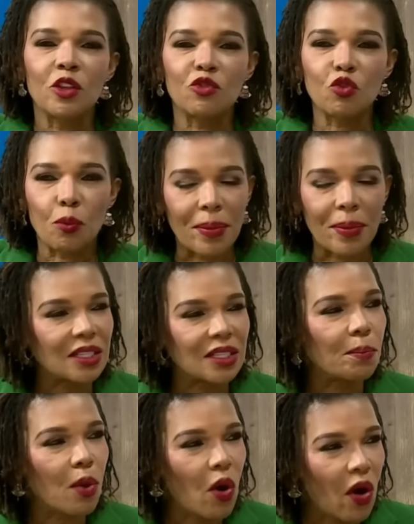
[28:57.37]
through
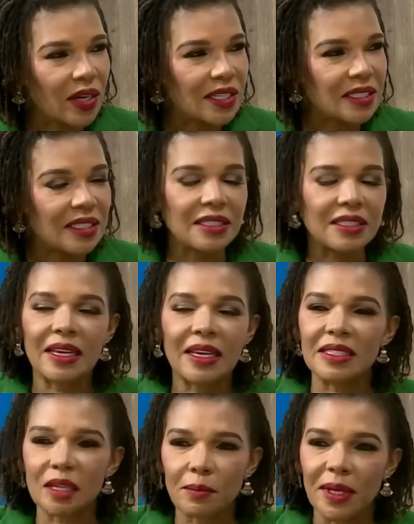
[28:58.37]
better policies
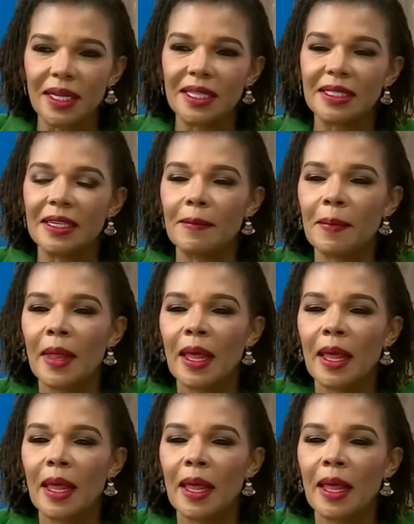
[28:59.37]
and stability.